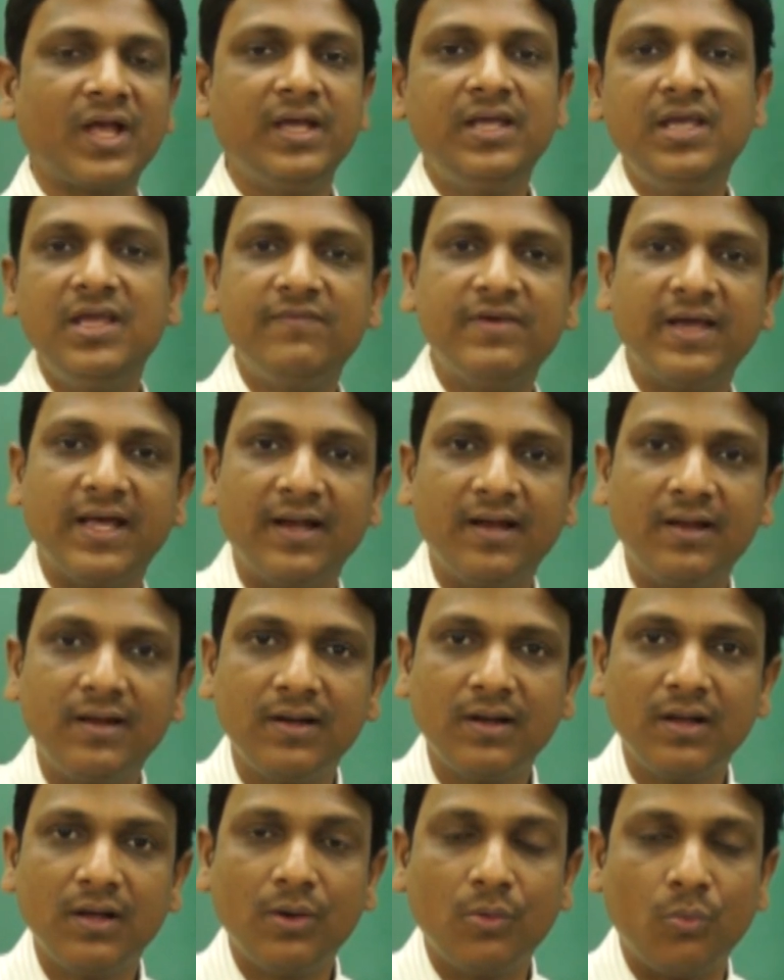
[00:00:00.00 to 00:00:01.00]

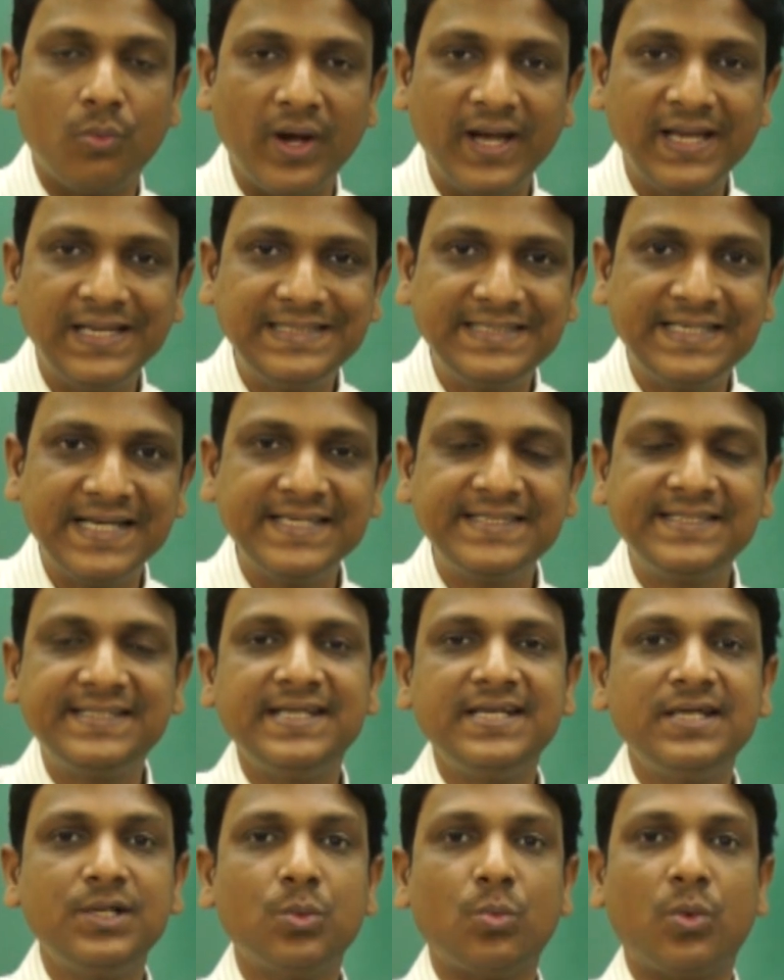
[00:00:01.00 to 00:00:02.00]
Even while
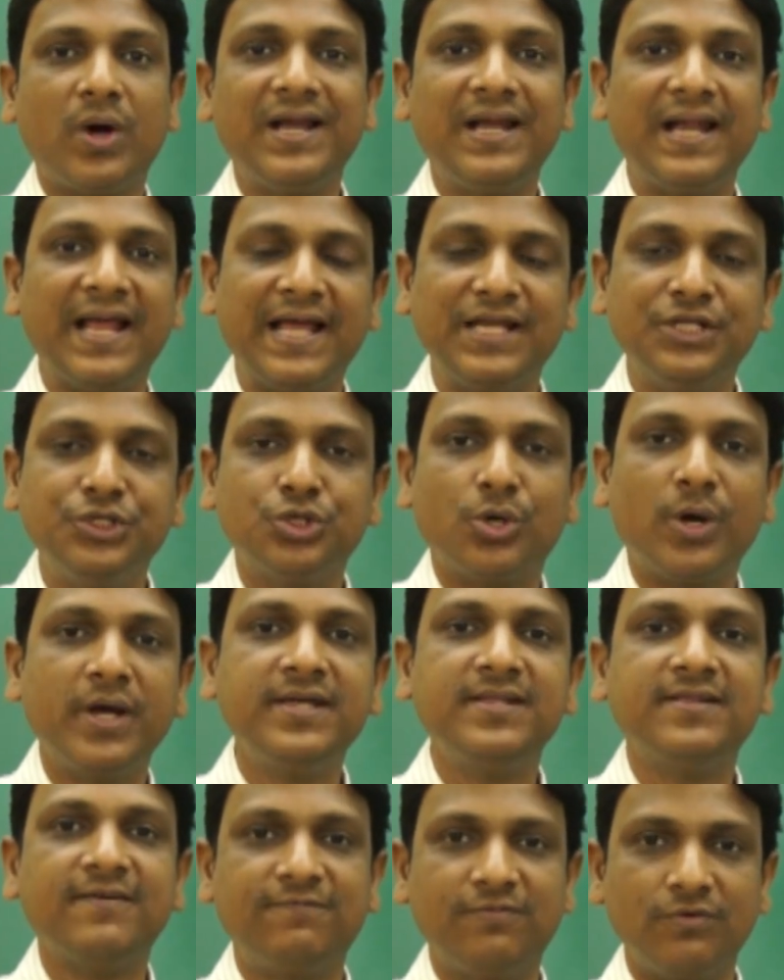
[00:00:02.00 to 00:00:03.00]
tasting, while
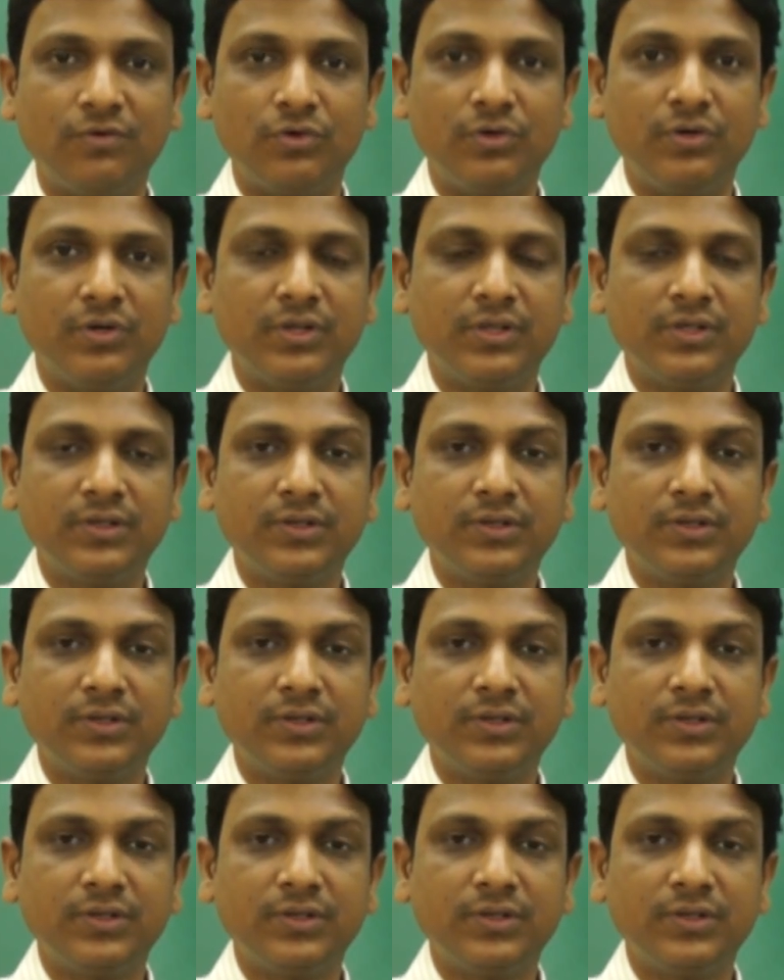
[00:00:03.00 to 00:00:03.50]
enjoying the food,